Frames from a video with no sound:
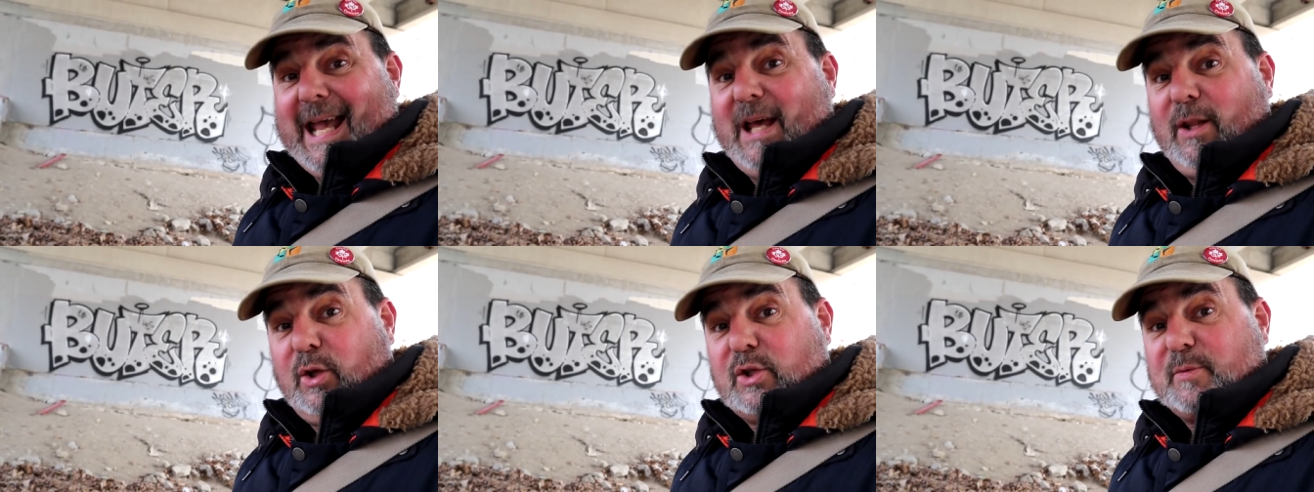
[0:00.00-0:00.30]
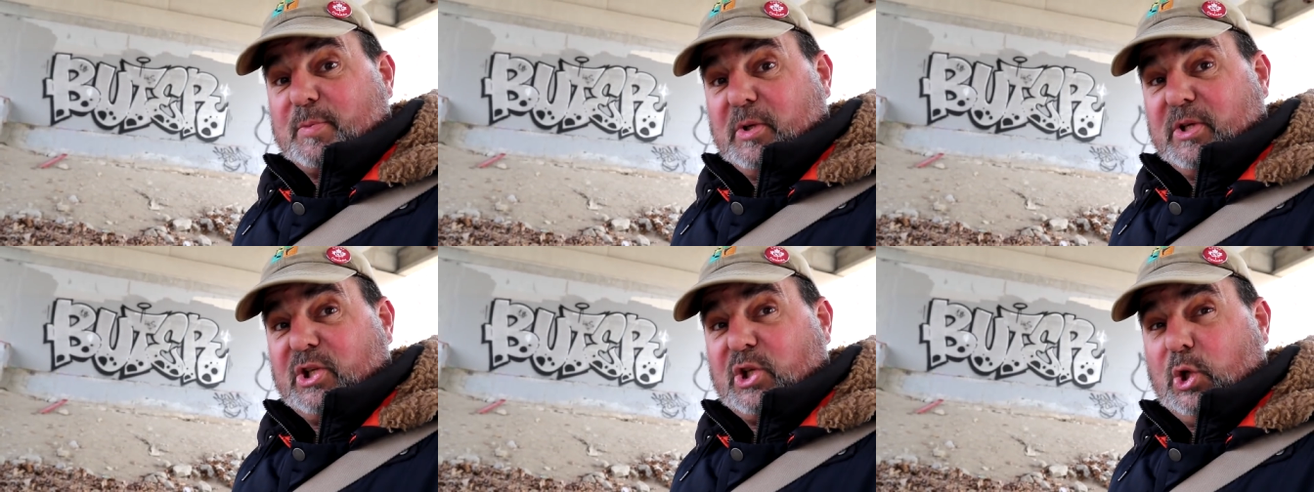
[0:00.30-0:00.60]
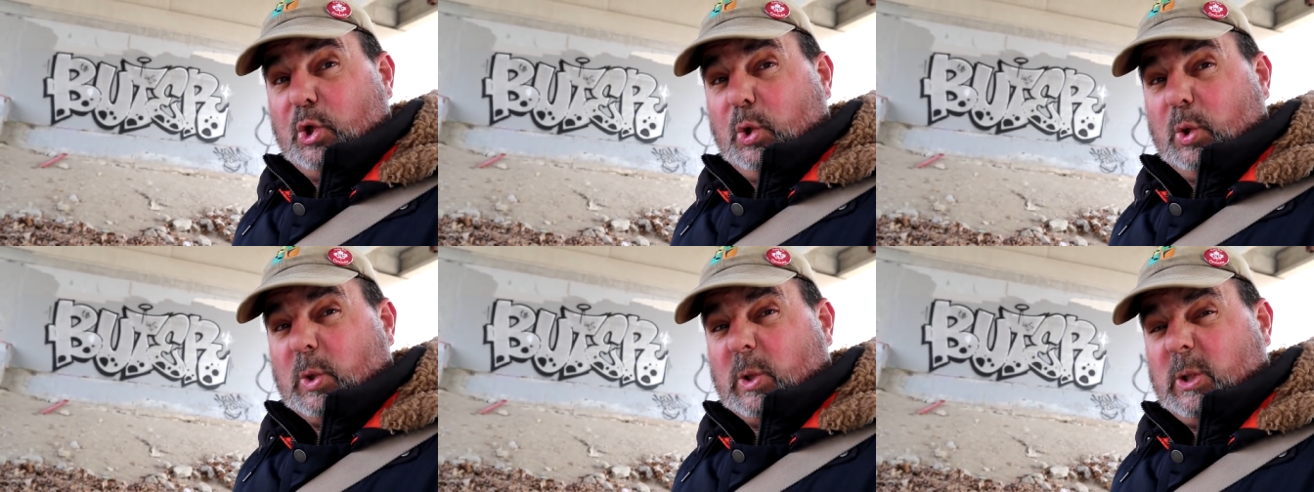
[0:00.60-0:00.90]
Looks pretty
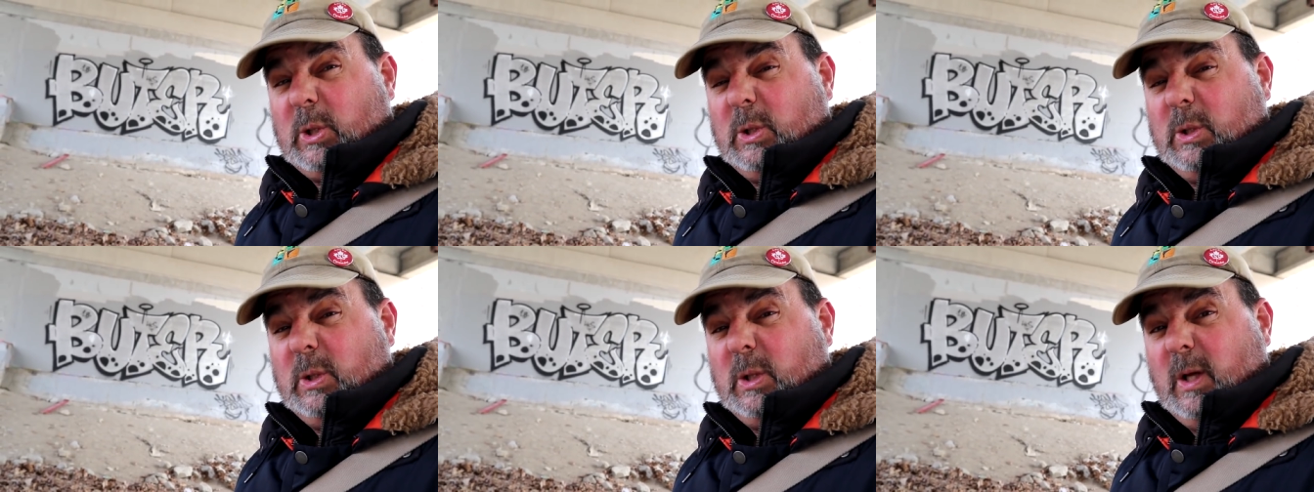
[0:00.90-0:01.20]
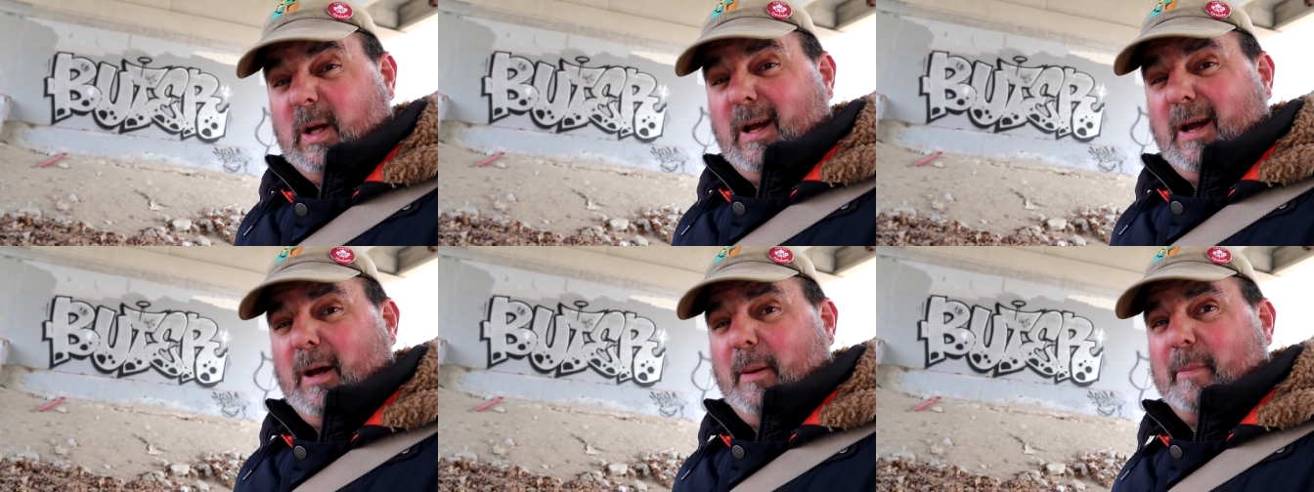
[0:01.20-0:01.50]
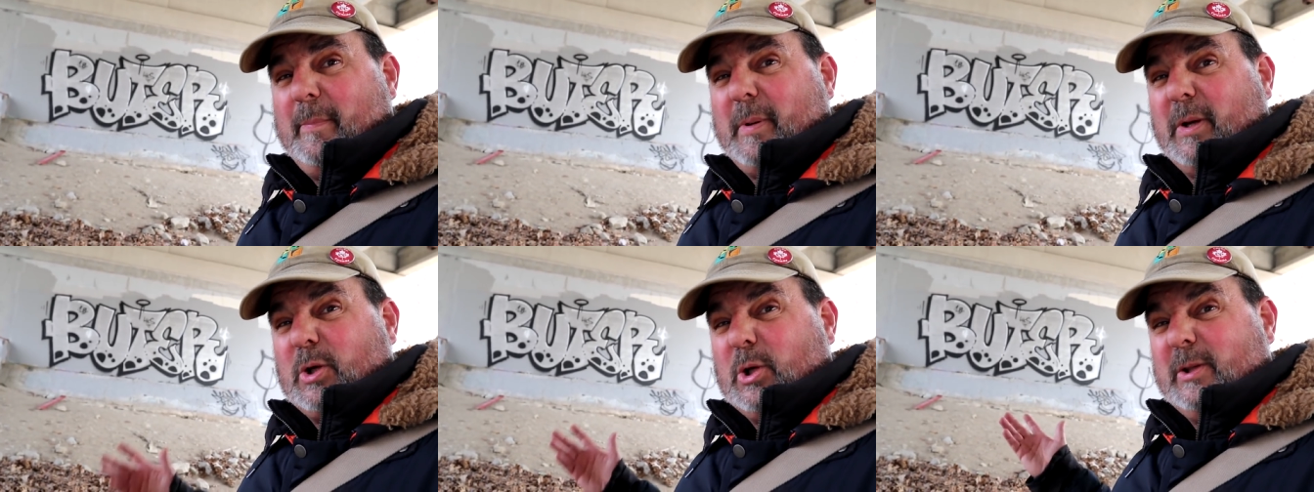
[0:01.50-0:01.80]
cool,
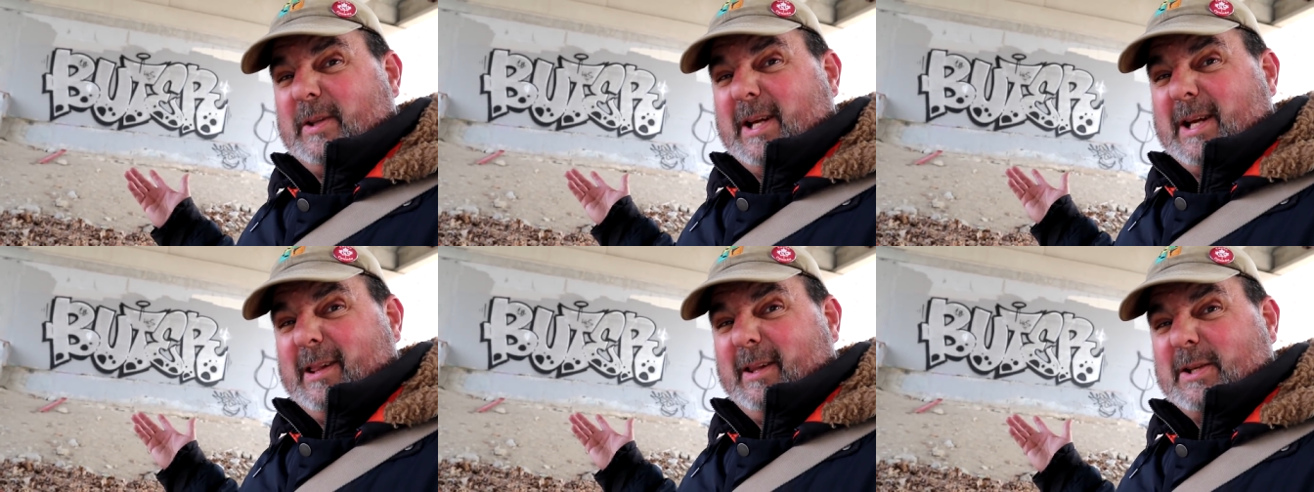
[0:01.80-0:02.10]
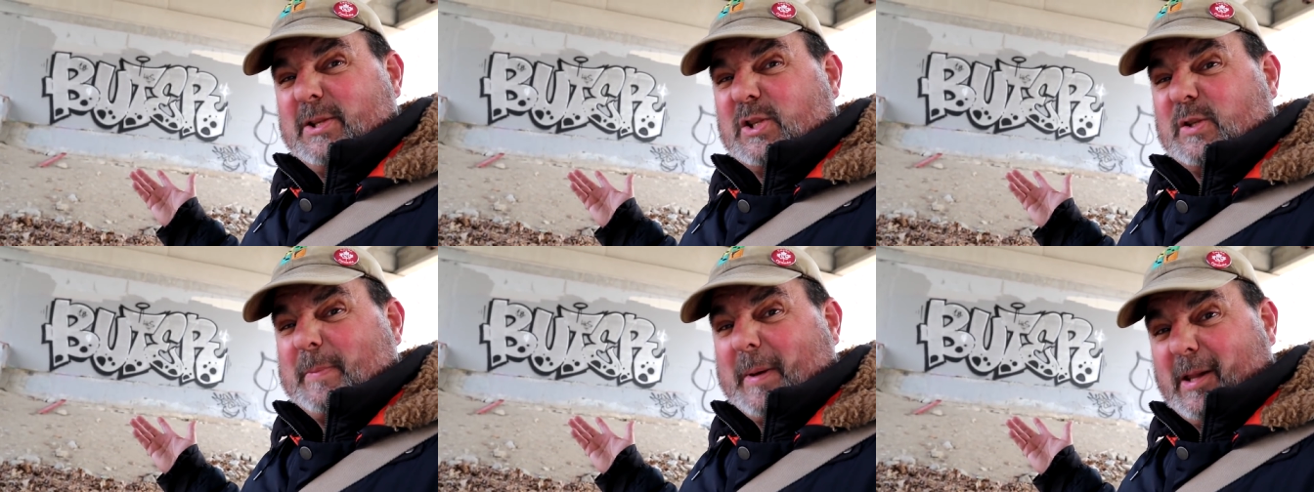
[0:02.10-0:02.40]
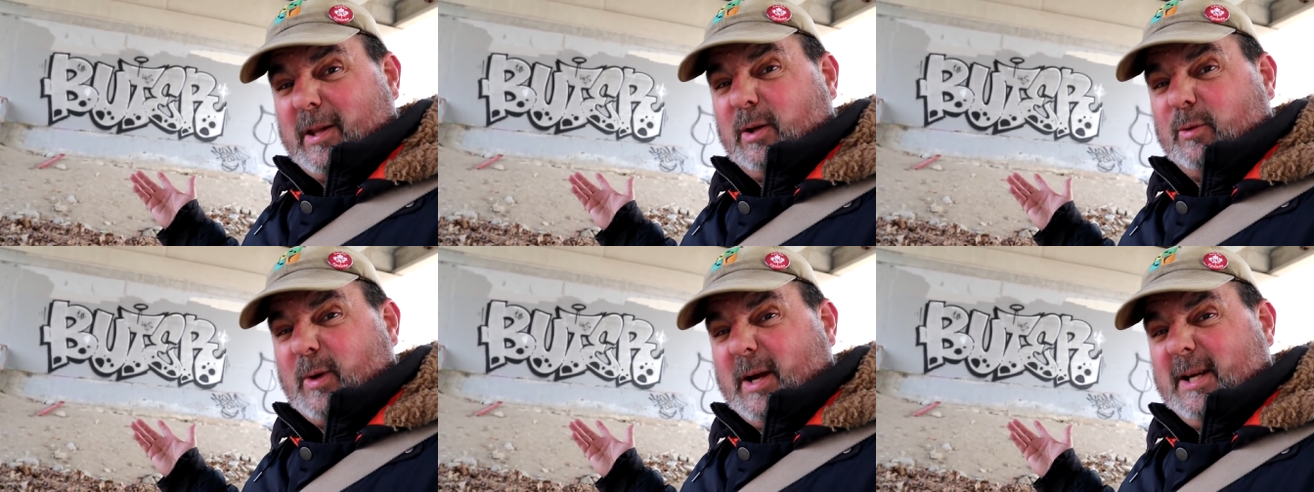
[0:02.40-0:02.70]
but could they at least
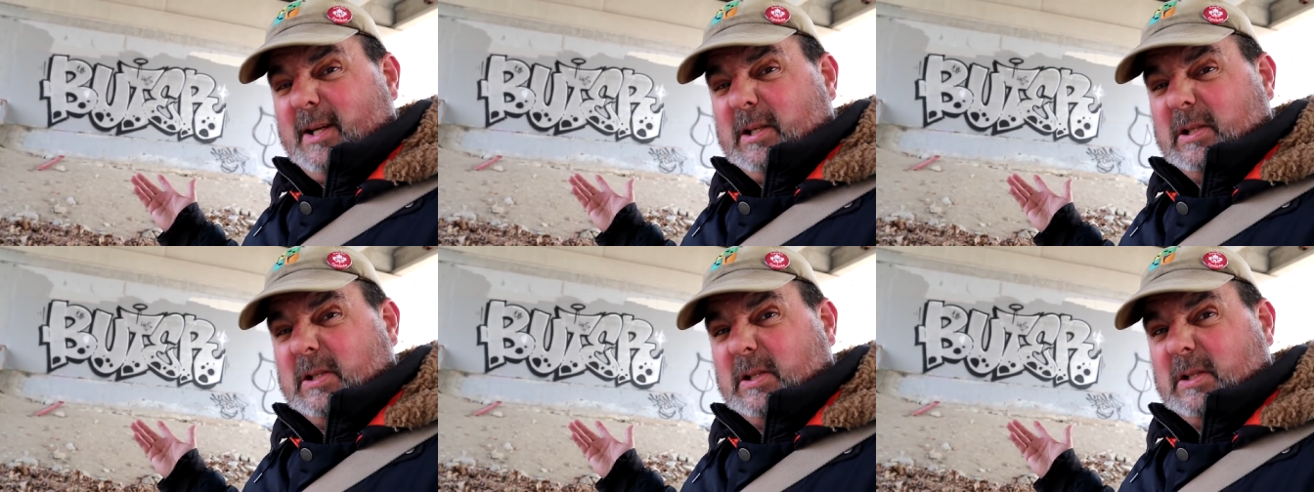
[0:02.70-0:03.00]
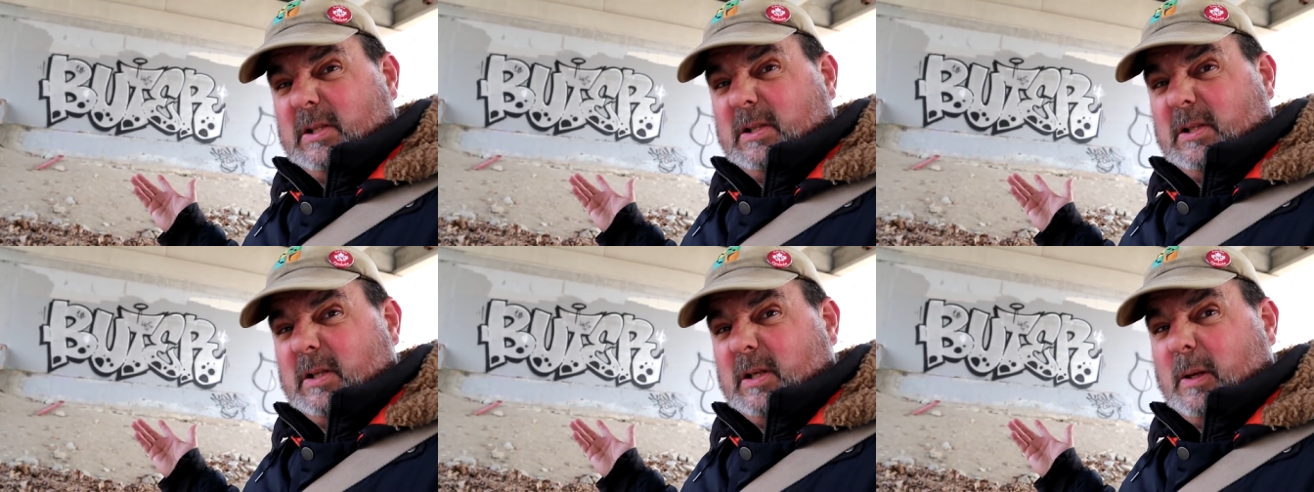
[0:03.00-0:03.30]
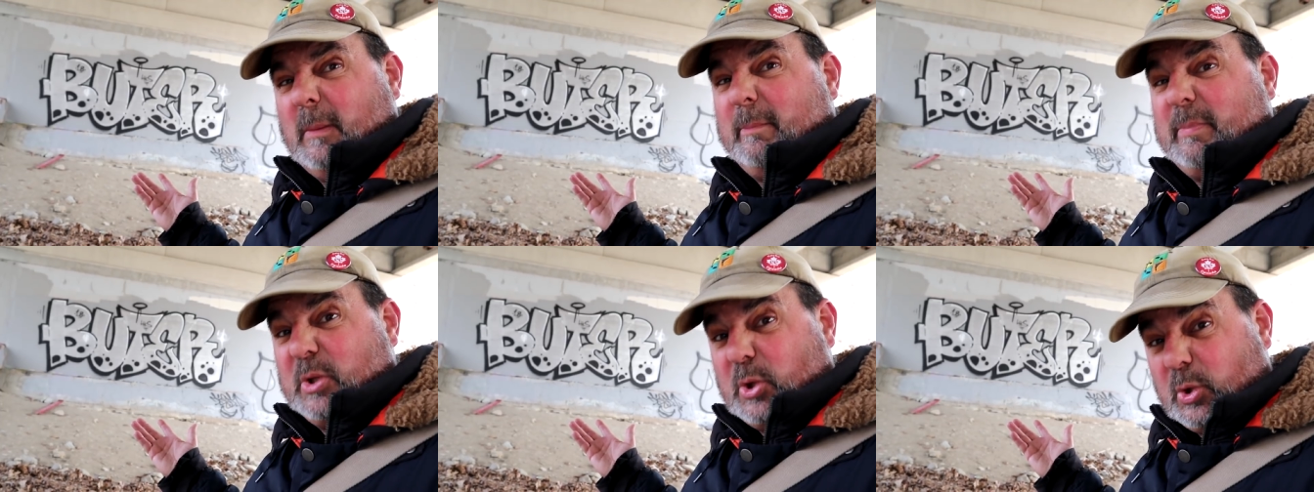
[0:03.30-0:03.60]
spell it right?
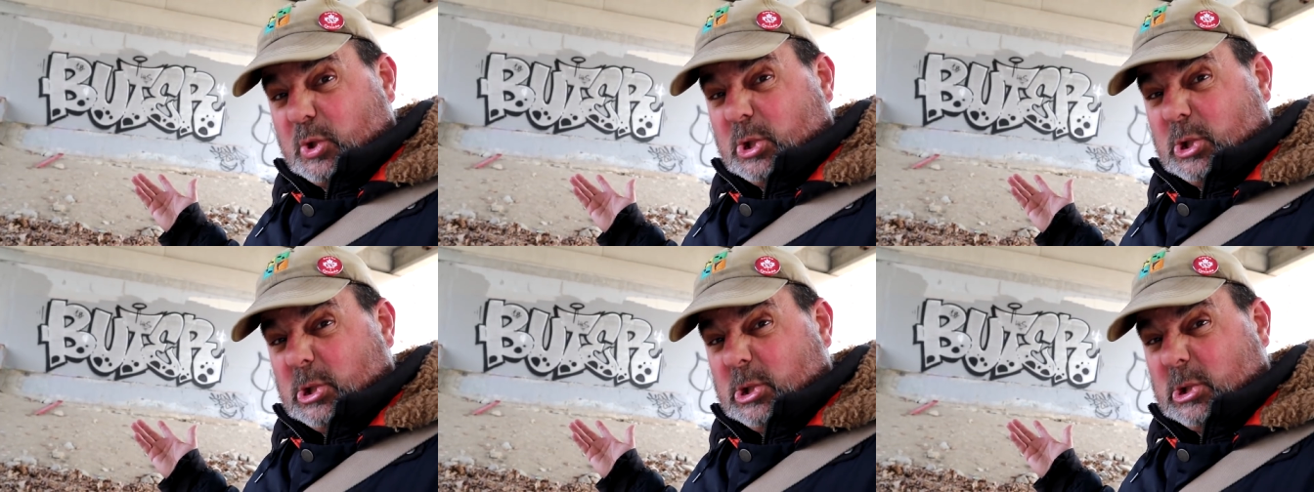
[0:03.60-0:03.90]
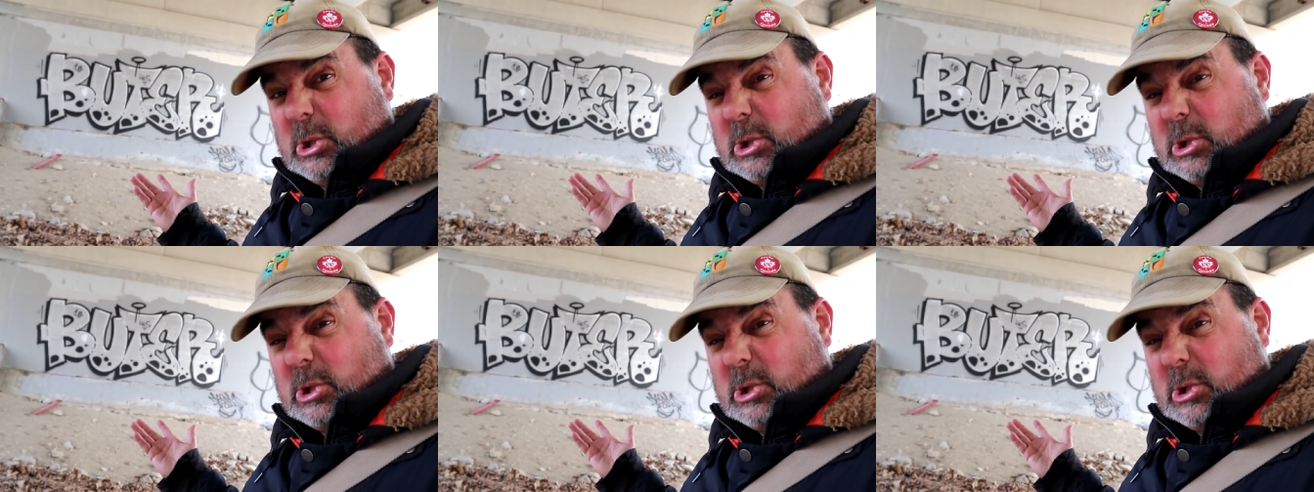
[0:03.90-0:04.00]
Buter?